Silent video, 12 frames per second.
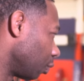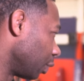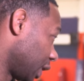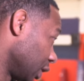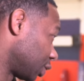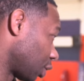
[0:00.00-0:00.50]

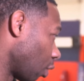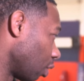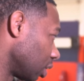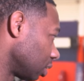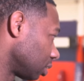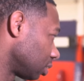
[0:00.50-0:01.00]
We can
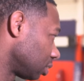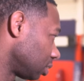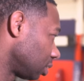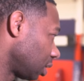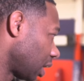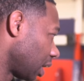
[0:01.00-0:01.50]
score.
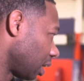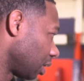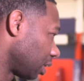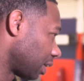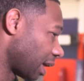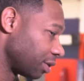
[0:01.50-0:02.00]

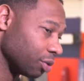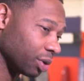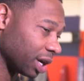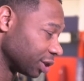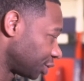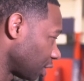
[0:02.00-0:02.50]
That
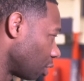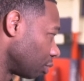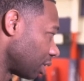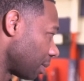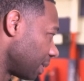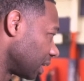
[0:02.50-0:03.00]
unit has
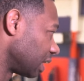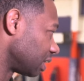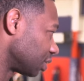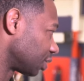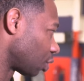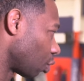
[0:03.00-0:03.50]
shown the ability
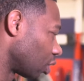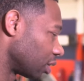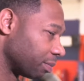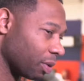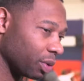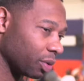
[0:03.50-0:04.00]
to
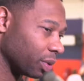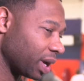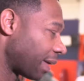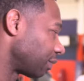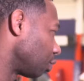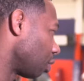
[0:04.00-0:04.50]
score, but we, we
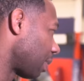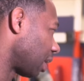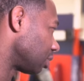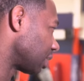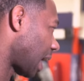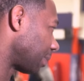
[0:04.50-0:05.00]
have to do a
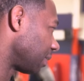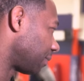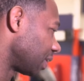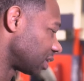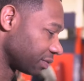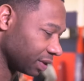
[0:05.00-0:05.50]
better job
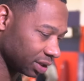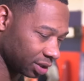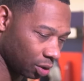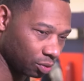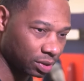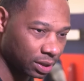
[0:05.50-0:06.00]
defensively.
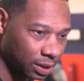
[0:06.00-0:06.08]
So